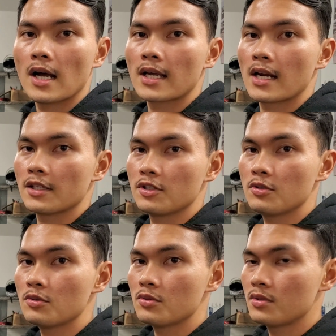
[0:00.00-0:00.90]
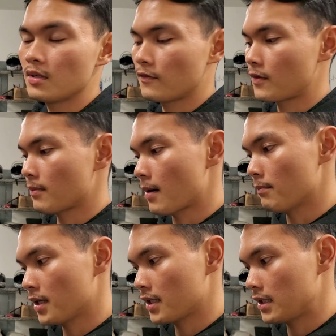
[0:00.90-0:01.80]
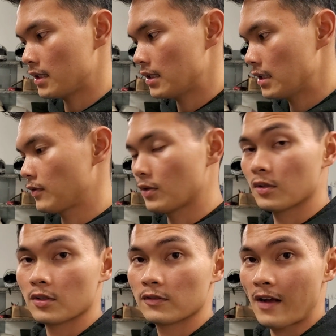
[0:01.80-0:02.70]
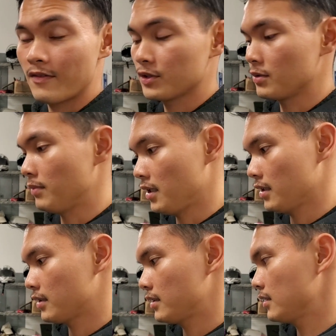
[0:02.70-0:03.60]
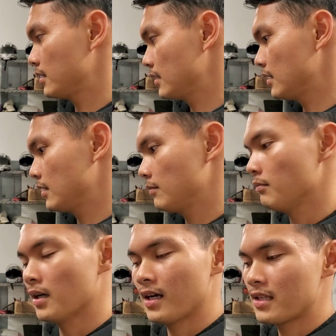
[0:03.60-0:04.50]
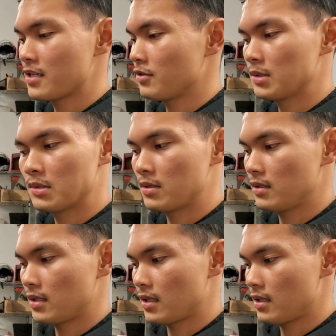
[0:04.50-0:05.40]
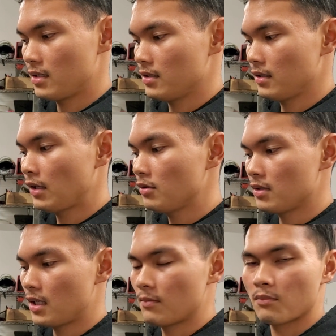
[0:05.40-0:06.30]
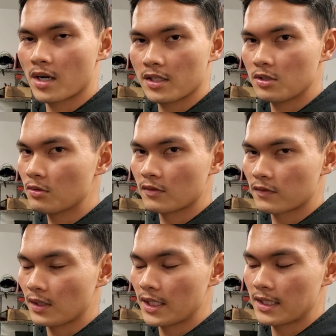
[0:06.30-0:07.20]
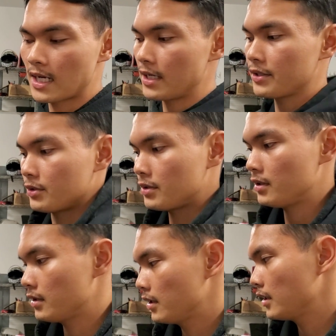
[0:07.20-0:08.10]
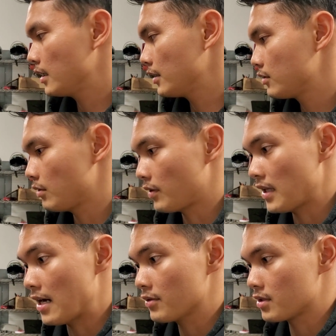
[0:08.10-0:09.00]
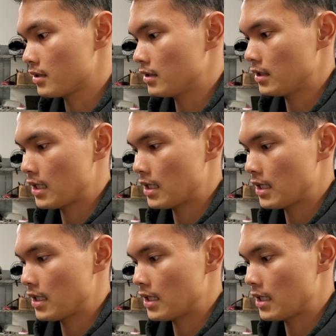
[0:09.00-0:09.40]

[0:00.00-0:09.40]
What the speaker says: I got it used from my buddy for $500, but I think you can get a brand new one for like $900 to $1,000.